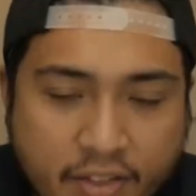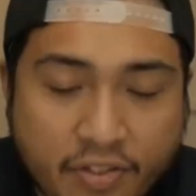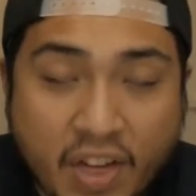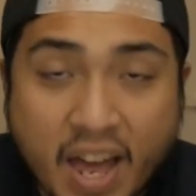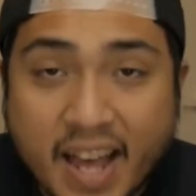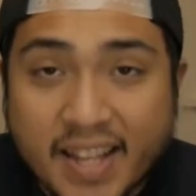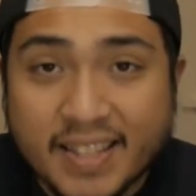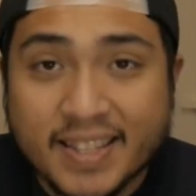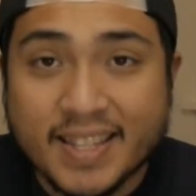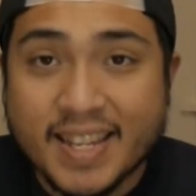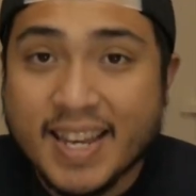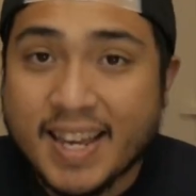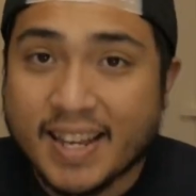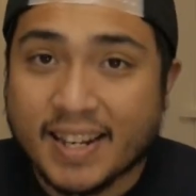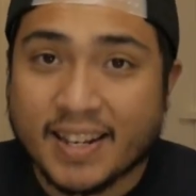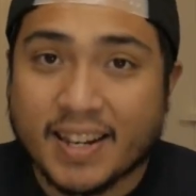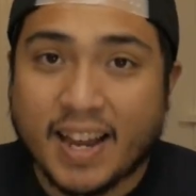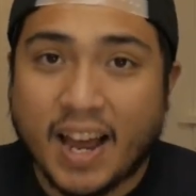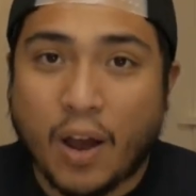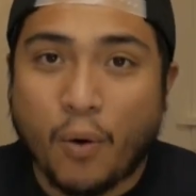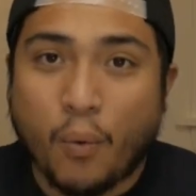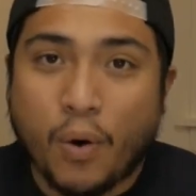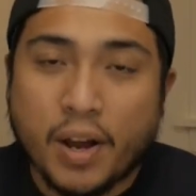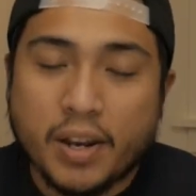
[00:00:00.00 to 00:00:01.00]
That's it.
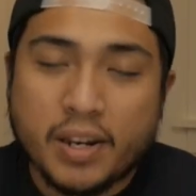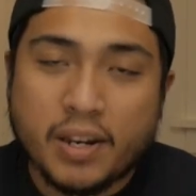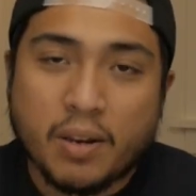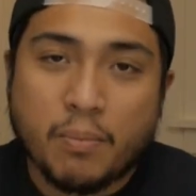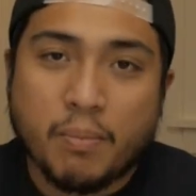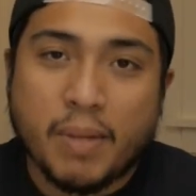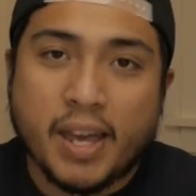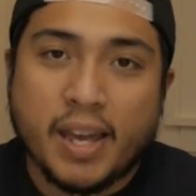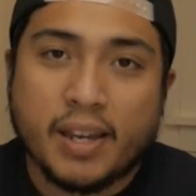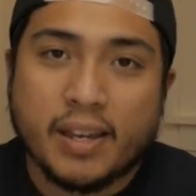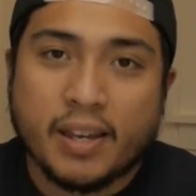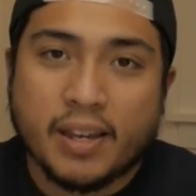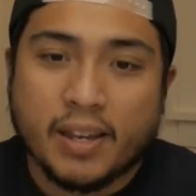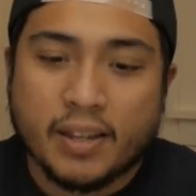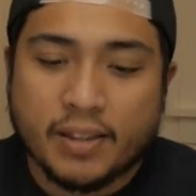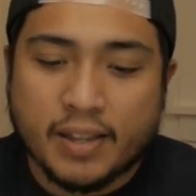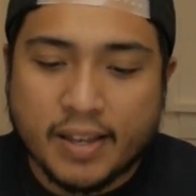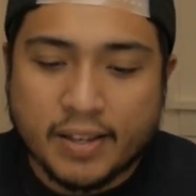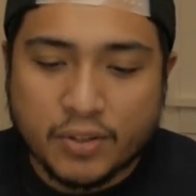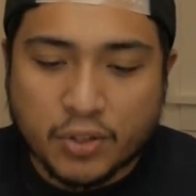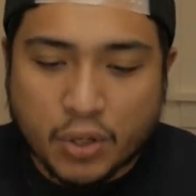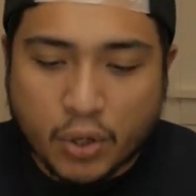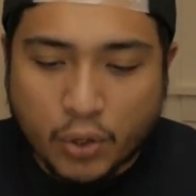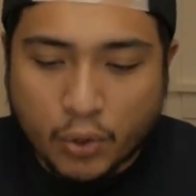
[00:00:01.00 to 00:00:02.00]
I wanted to make
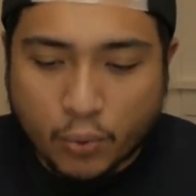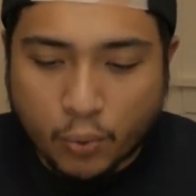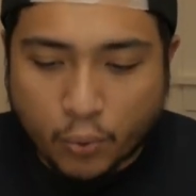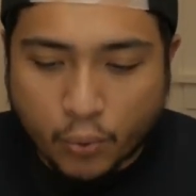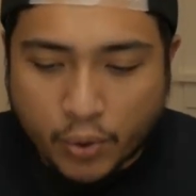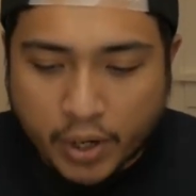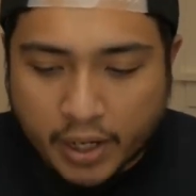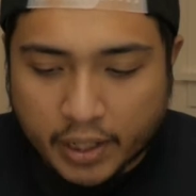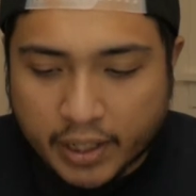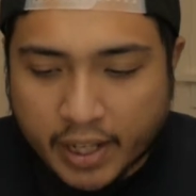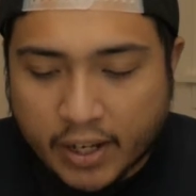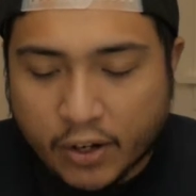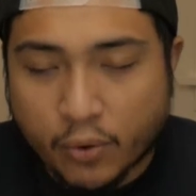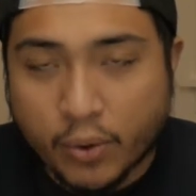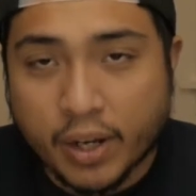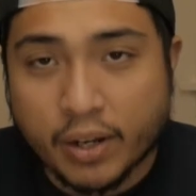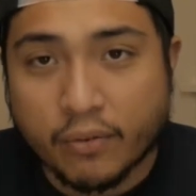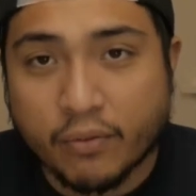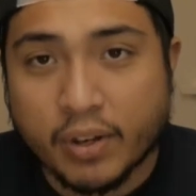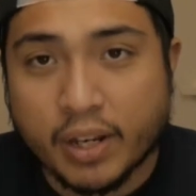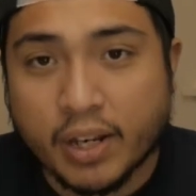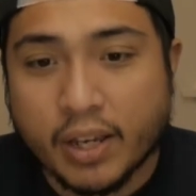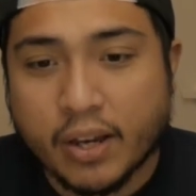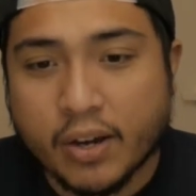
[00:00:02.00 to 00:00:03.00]
this really
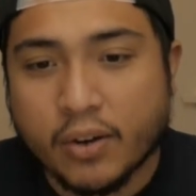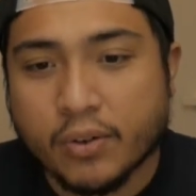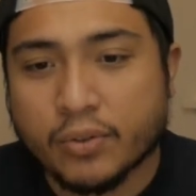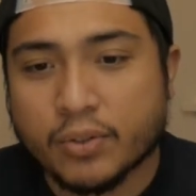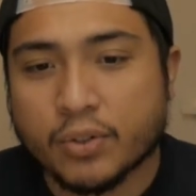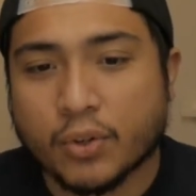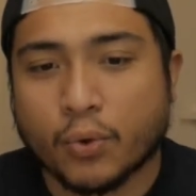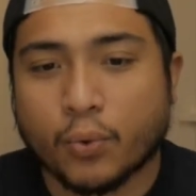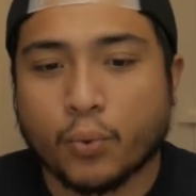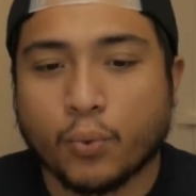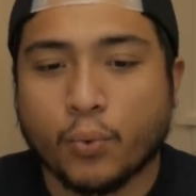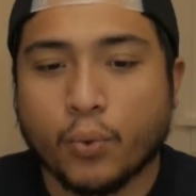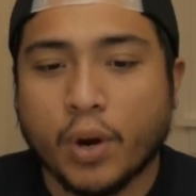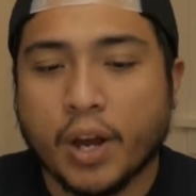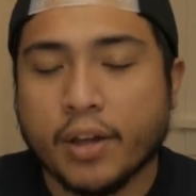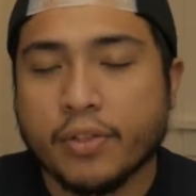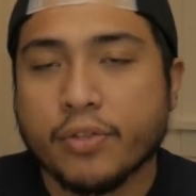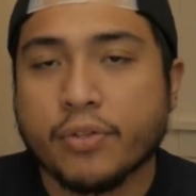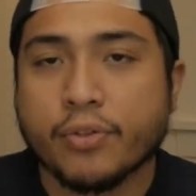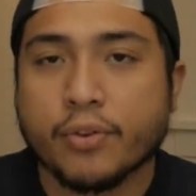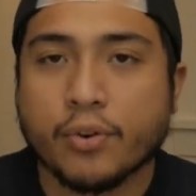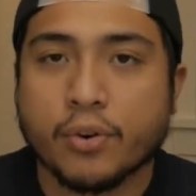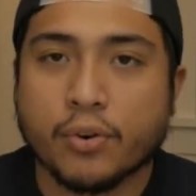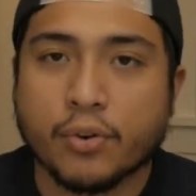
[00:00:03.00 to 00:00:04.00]
quick video to
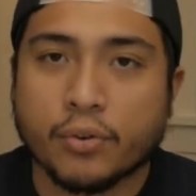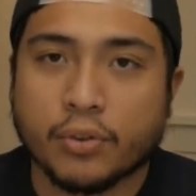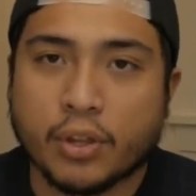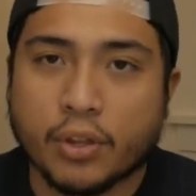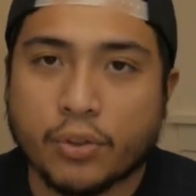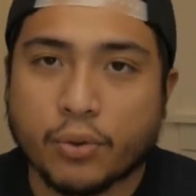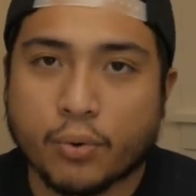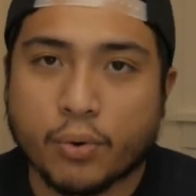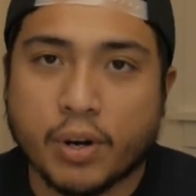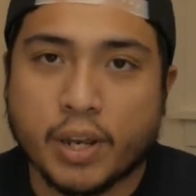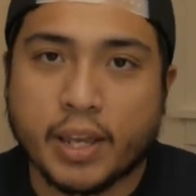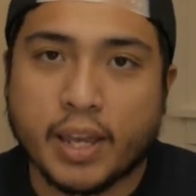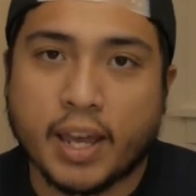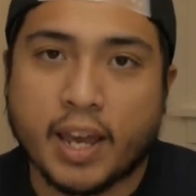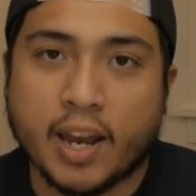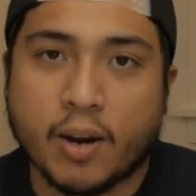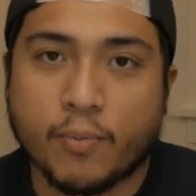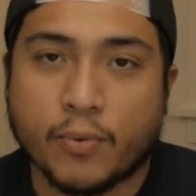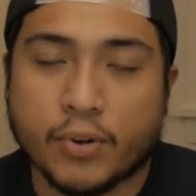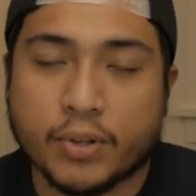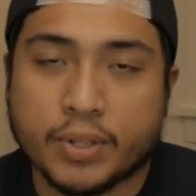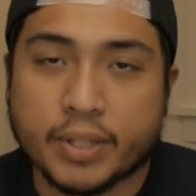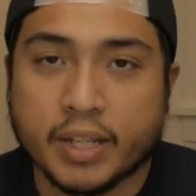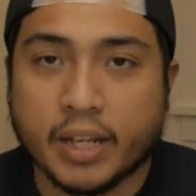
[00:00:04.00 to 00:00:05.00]
run through the three
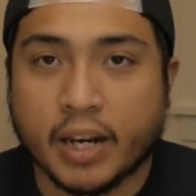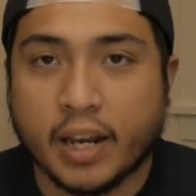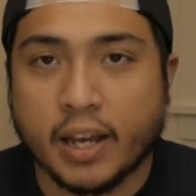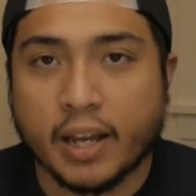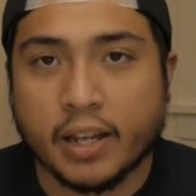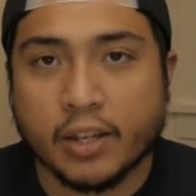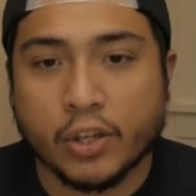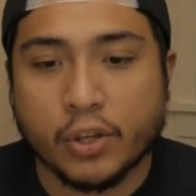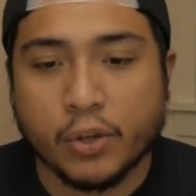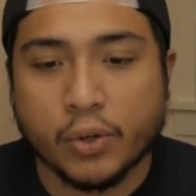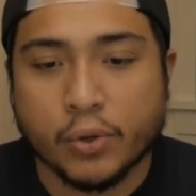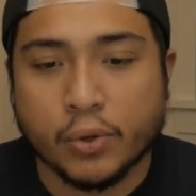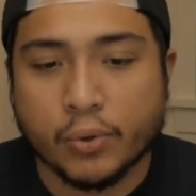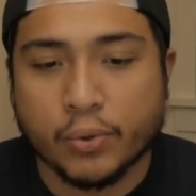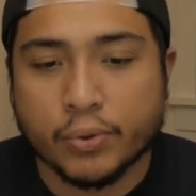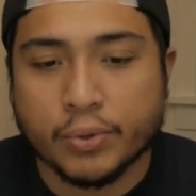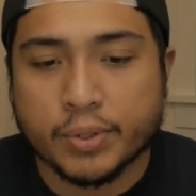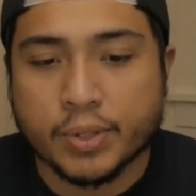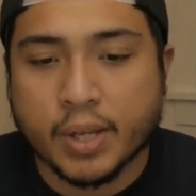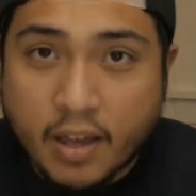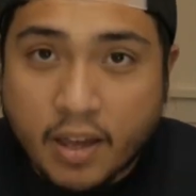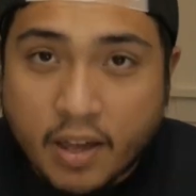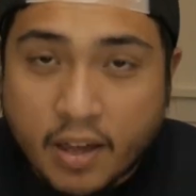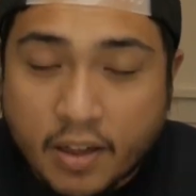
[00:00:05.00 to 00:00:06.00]
cameras that I
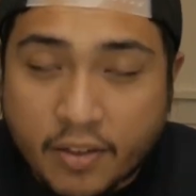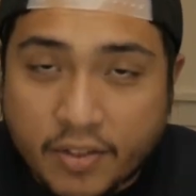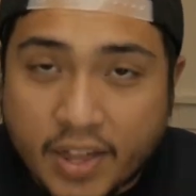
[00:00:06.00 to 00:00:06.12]
use.